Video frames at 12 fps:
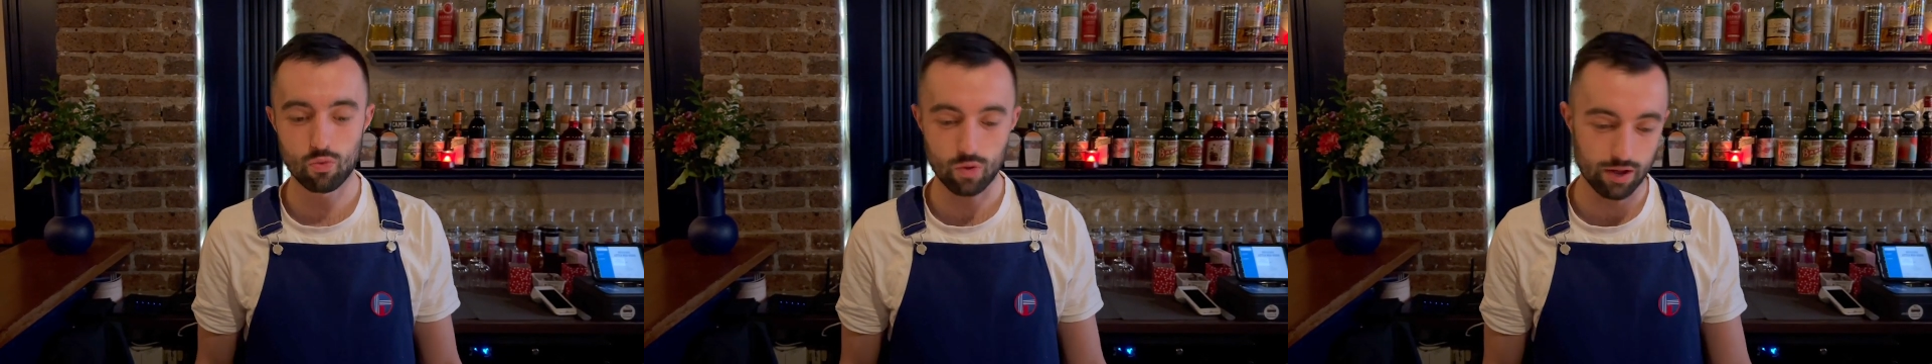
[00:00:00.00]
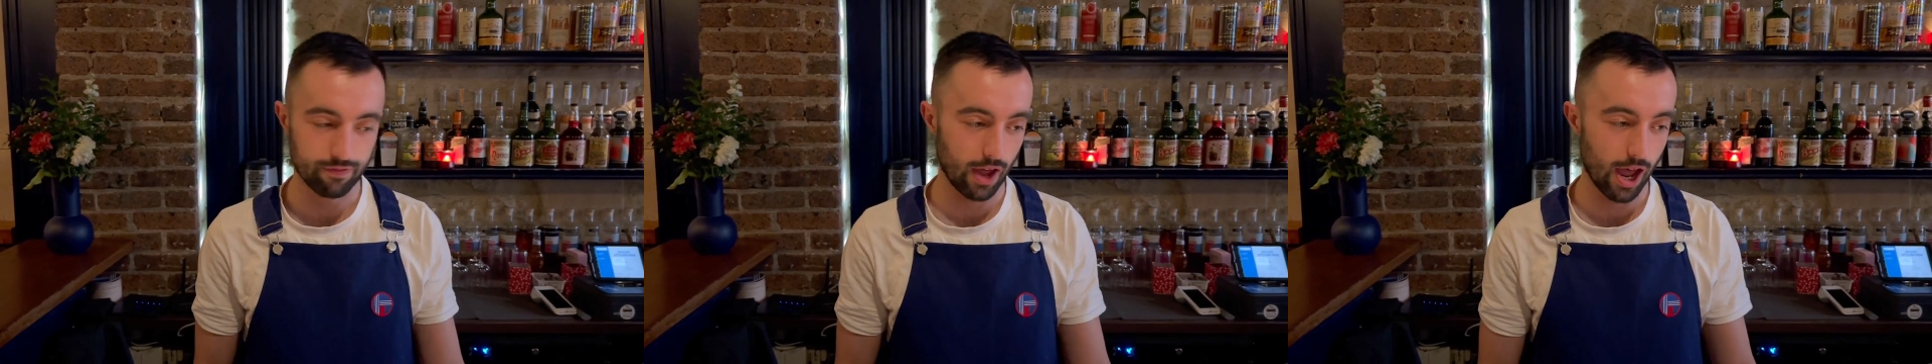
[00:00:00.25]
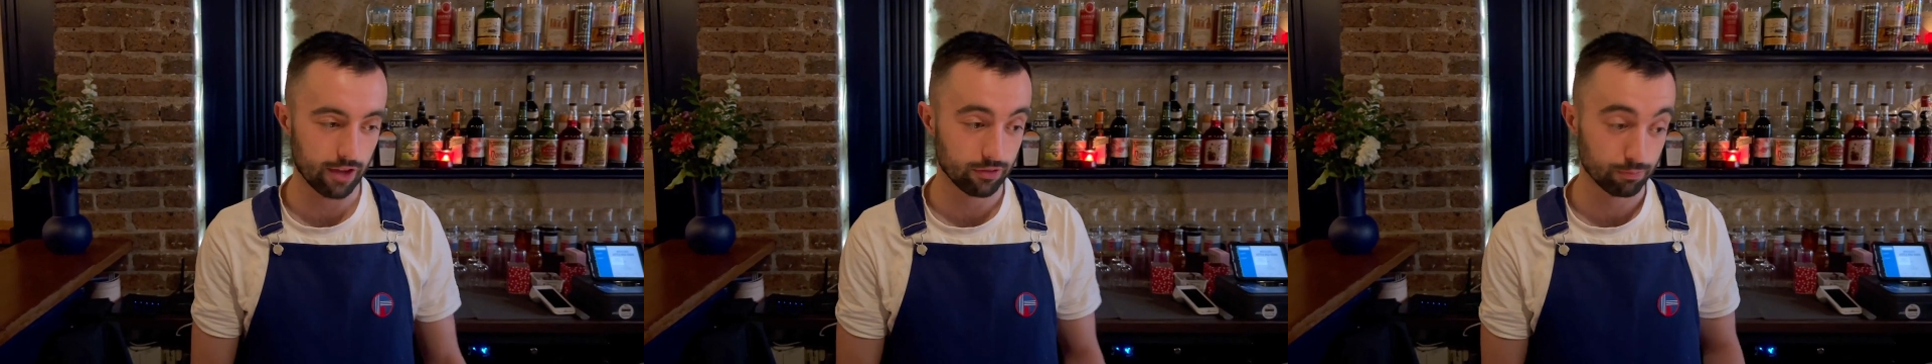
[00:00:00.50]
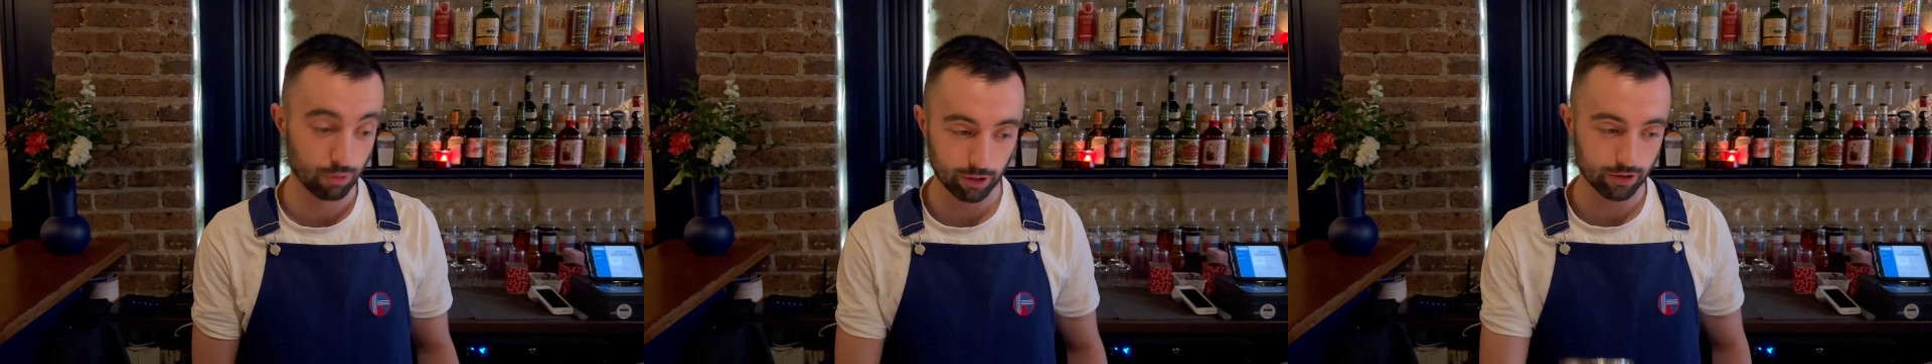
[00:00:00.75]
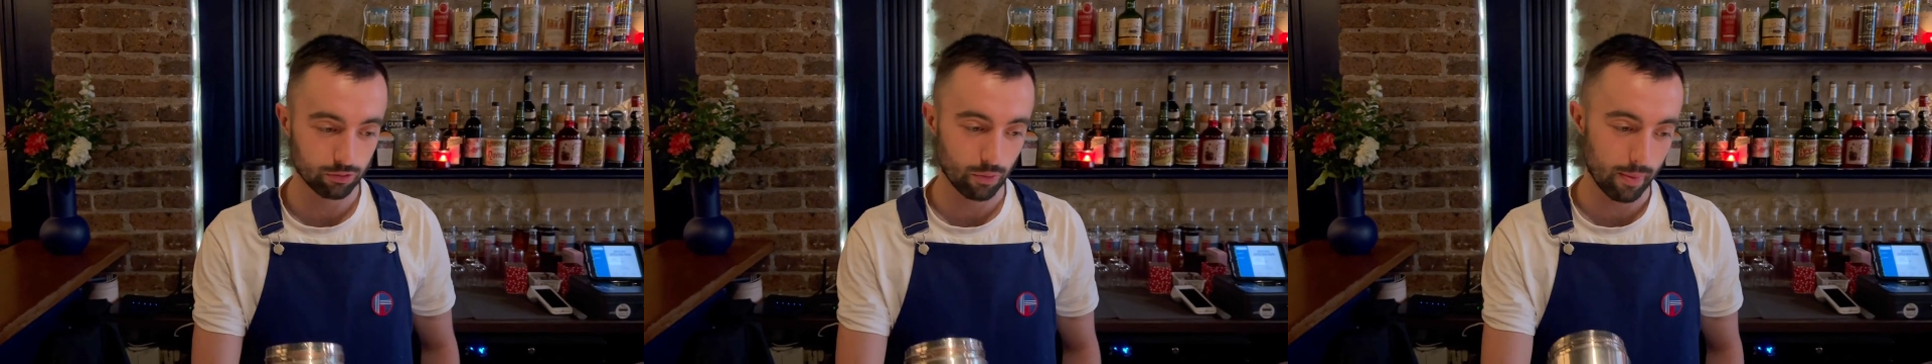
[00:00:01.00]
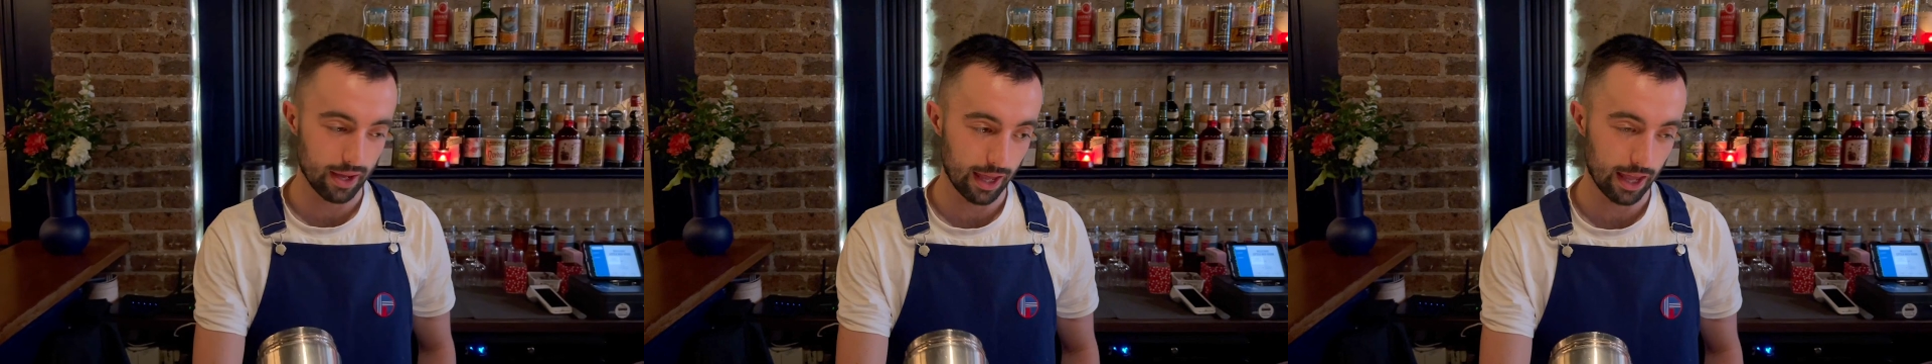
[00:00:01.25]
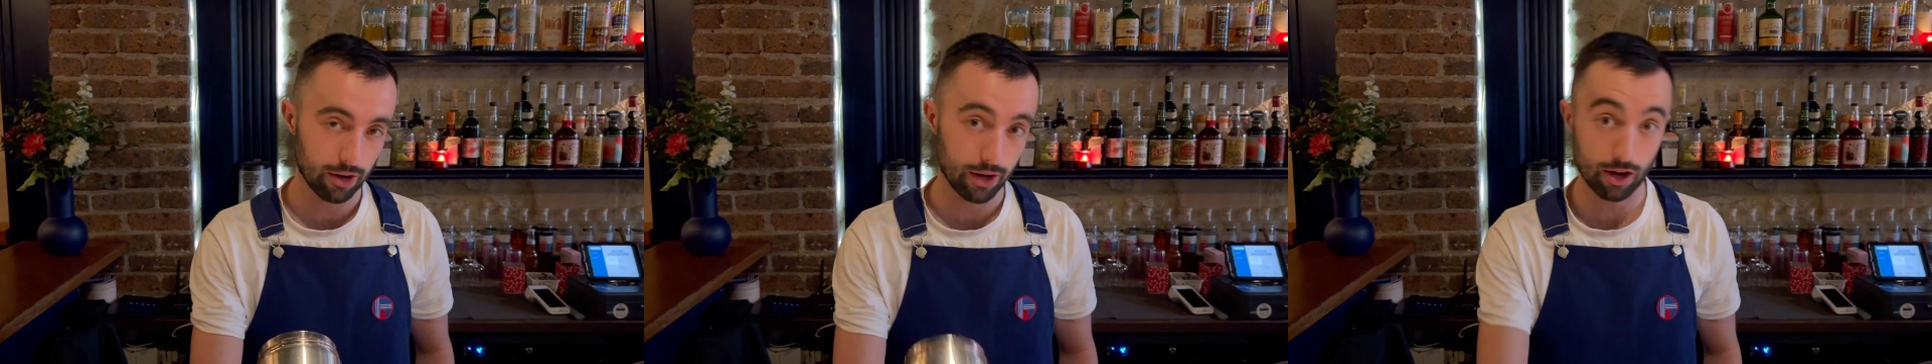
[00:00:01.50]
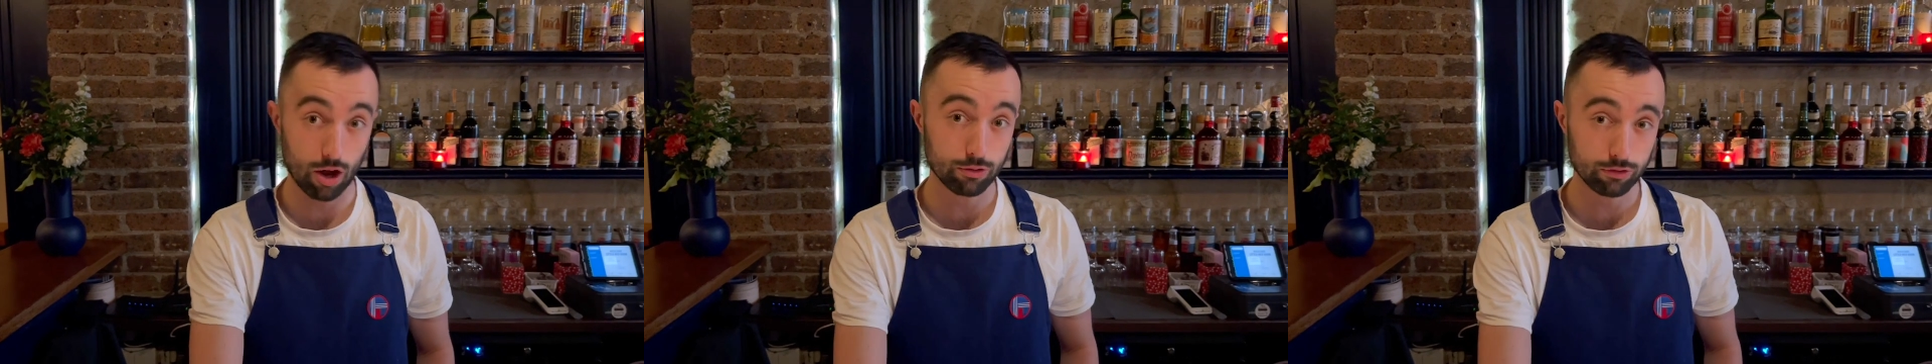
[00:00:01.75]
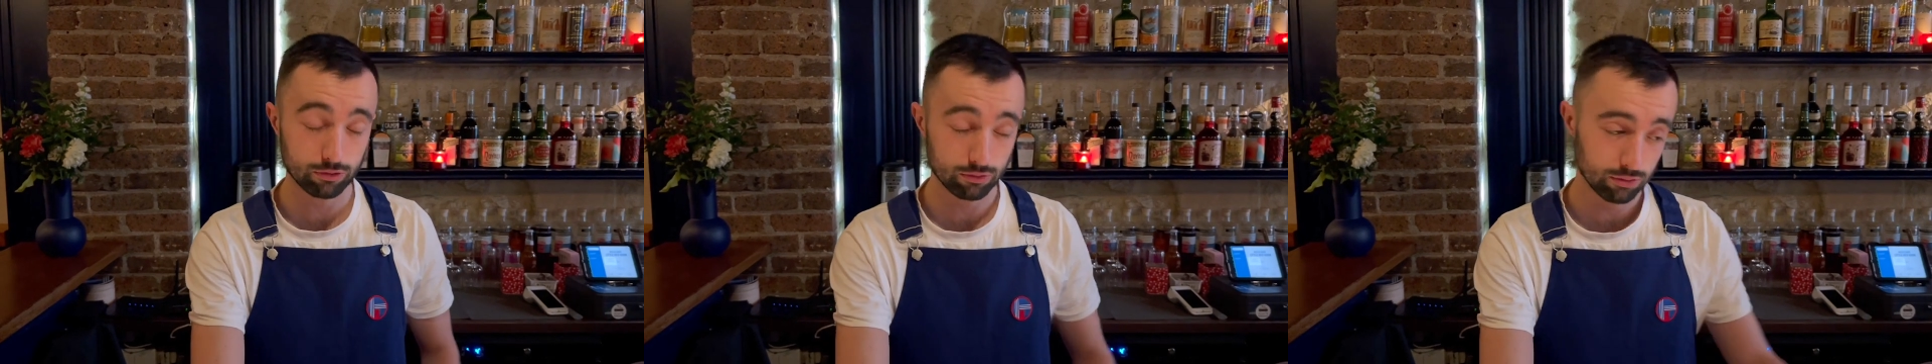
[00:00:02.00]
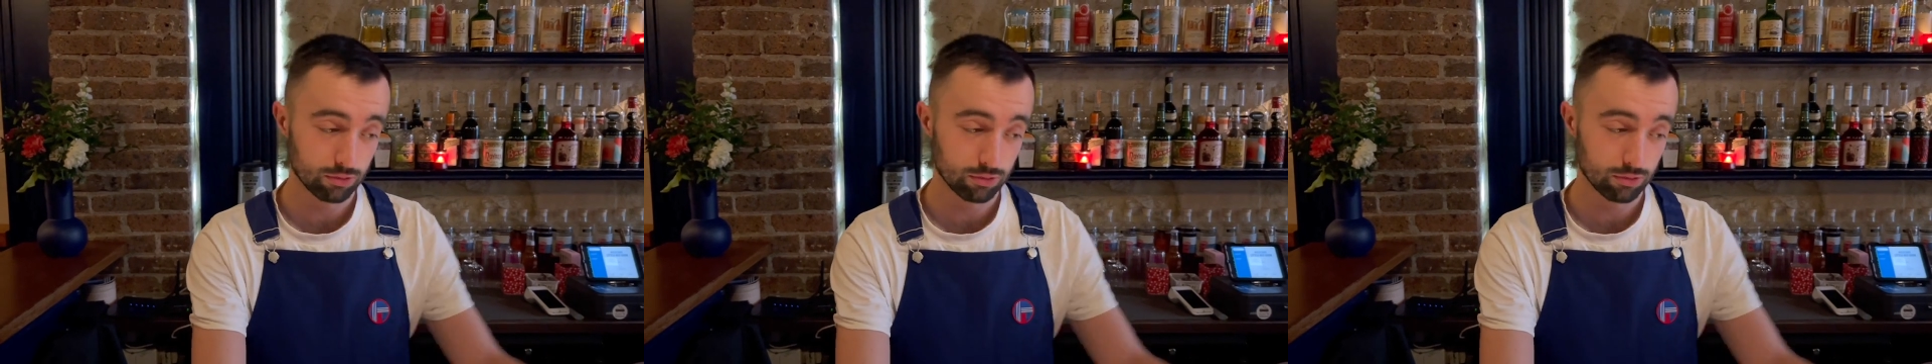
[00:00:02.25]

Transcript: with some products we make here in-house. So